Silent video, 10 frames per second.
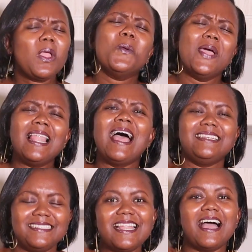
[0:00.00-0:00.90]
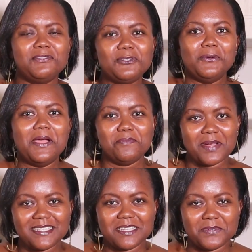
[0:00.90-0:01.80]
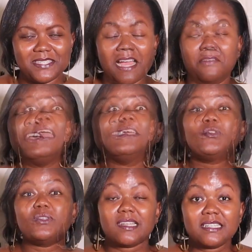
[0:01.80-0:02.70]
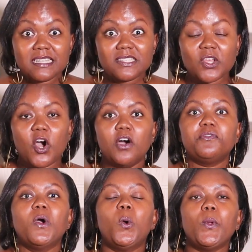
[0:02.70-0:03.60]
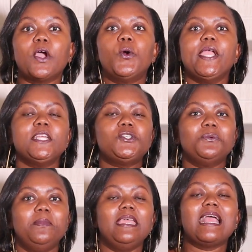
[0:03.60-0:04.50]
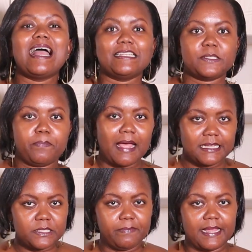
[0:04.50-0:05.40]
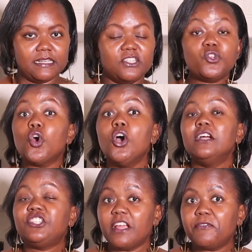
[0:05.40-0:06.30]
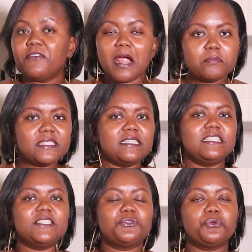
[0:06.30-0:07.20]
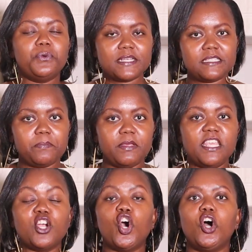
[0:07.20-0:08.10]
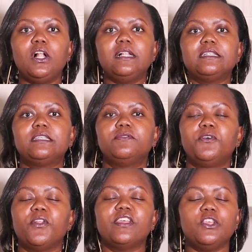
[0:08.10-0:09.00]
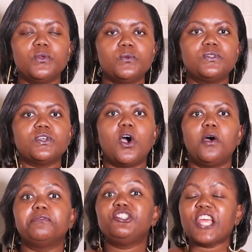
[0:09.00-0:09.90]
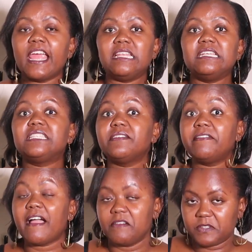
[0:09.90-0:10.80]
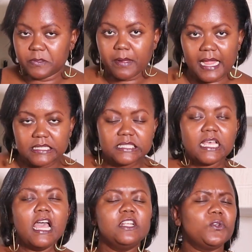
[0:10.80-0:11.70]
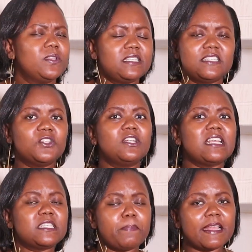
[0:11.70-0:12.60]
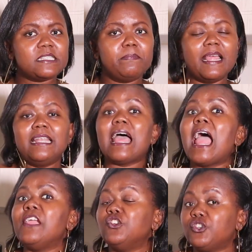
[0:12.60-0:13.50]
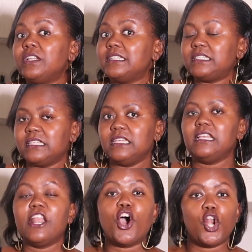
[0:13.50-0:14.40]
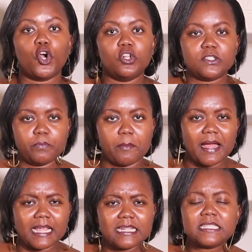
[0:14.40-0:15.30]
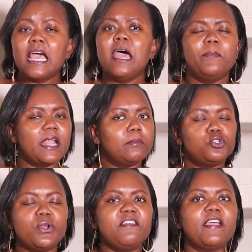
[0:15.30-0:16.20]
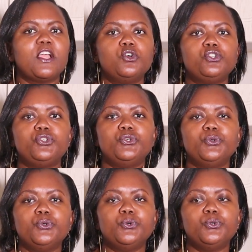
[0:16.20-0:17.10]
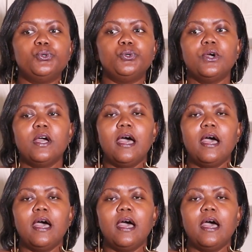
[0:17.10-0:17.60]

Well, I did have to go and buy some stuff. So to start us off, we are going to make a spice blend. So Chef Ramsay's recipe called for the use of Chinese 5 spice. So this is not a spice blend I usually see in our local supermarkets, but I'm sure if I go to